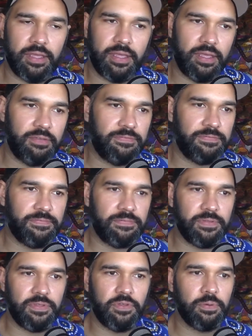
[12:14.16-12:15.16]
If
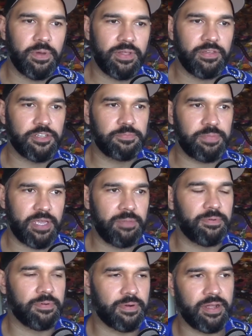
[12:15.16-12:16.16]
you're one of those people,